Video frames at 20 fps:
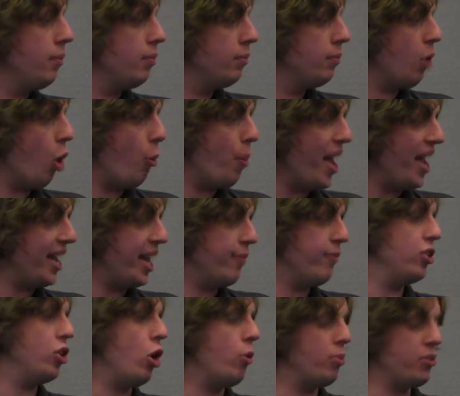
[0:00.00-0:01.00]
opaque
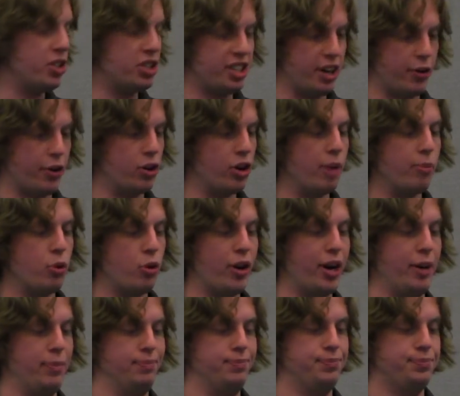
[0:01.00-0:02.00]
envelope with a serial number in
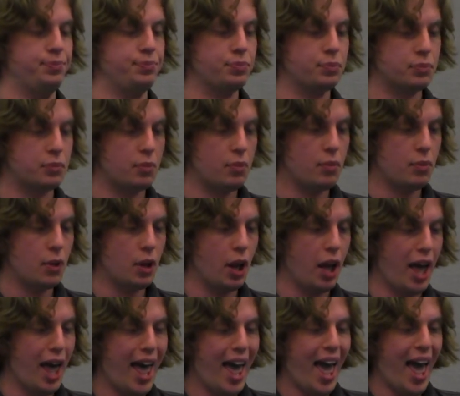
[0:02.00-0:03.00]
it.
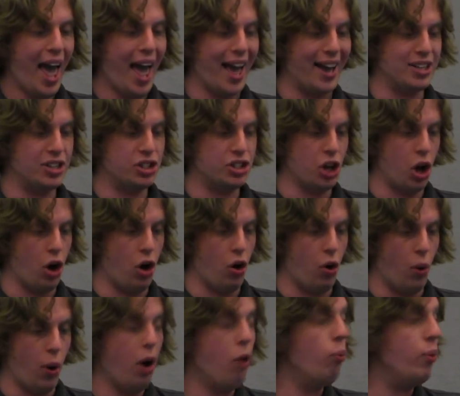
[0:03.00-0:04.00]
And
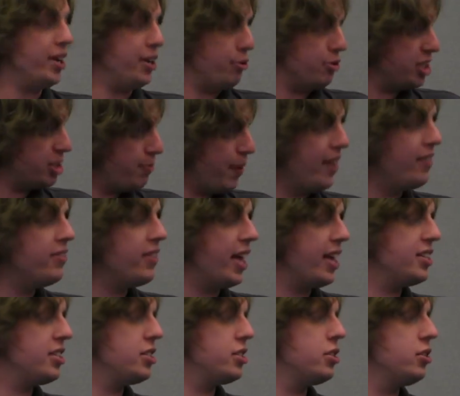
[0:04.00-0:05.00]
so when you spin
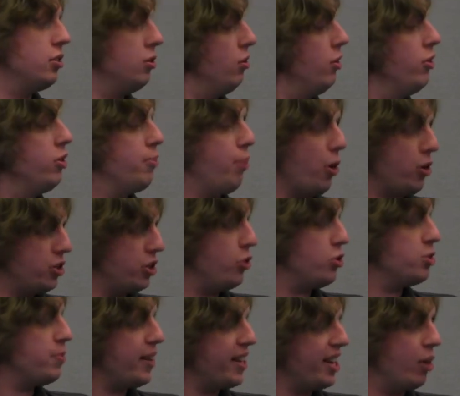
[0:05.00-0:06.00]
this, the person you
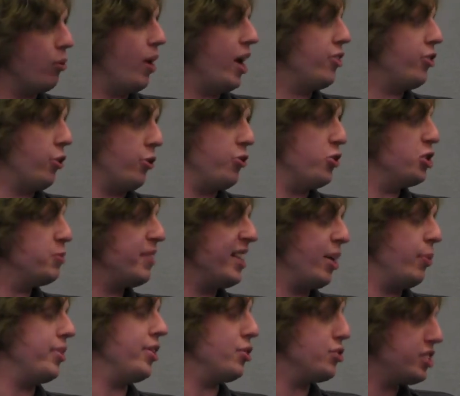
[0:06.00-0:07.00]
spend it with, or if you spend it
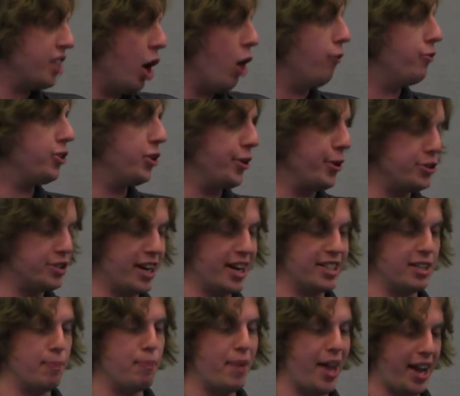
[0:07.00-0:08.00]
with yourself to use it as
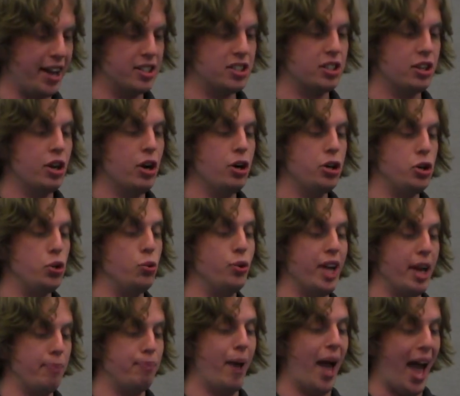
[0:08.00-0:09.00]
a mix, you
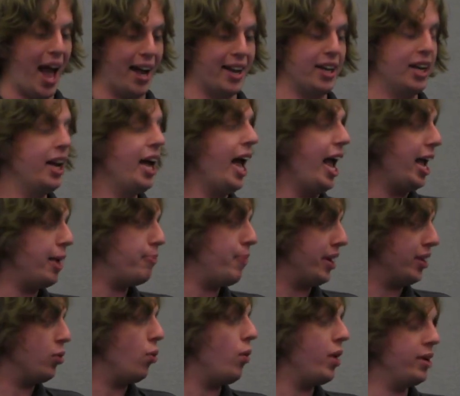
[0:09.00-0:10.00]
get back a
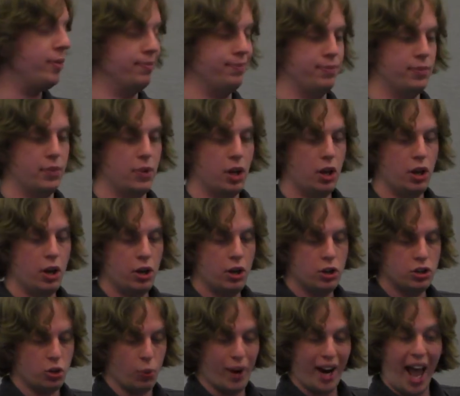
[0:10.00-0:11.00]
bitcoin.
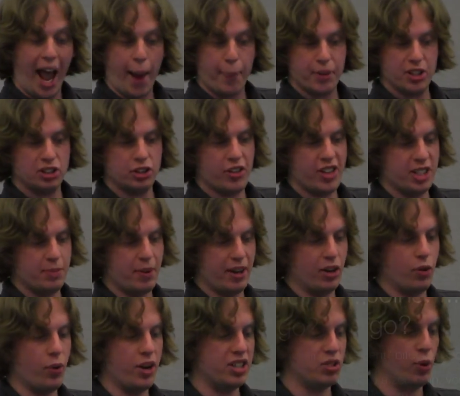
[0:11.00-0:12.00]
So what happens to these
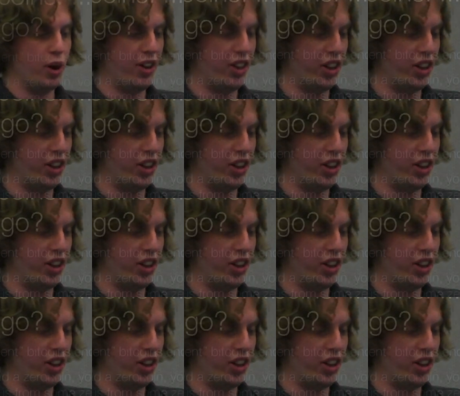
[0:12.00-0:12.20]
Bitcoins? Where do they